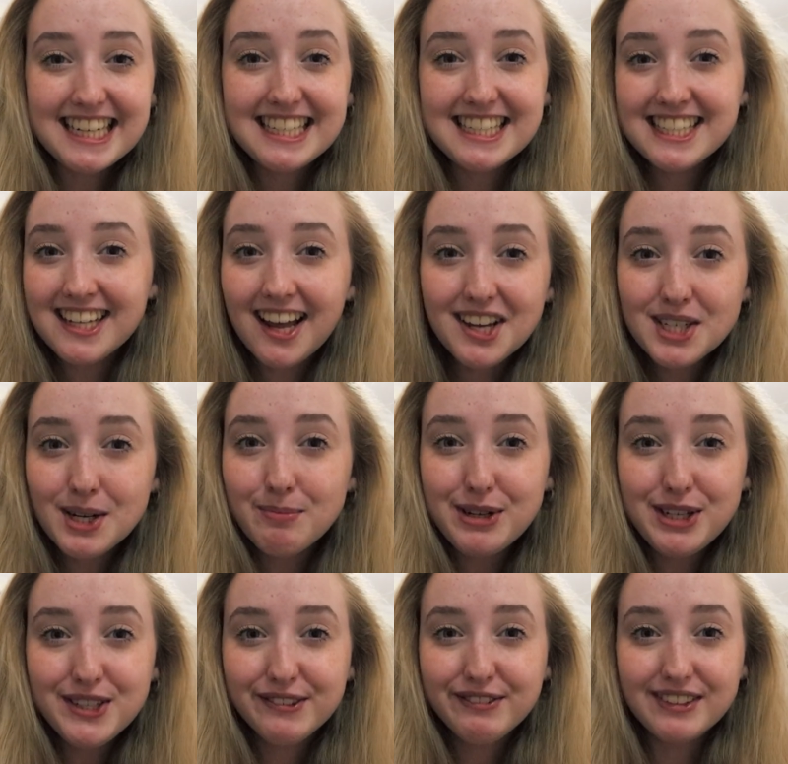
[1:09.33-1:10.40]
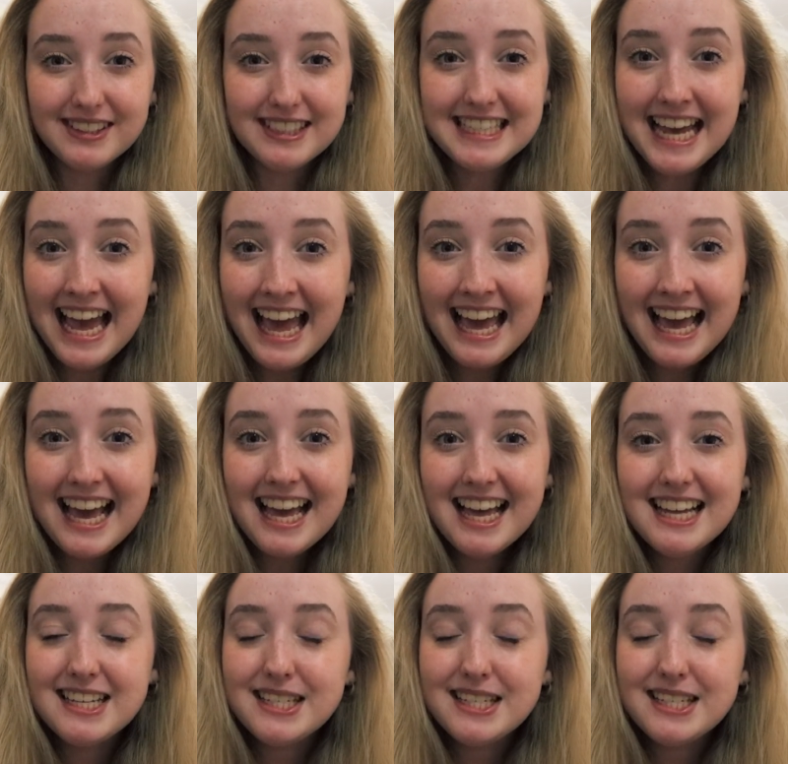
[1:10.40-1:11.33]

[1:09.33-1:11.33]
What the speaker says: It's such a beautiful day.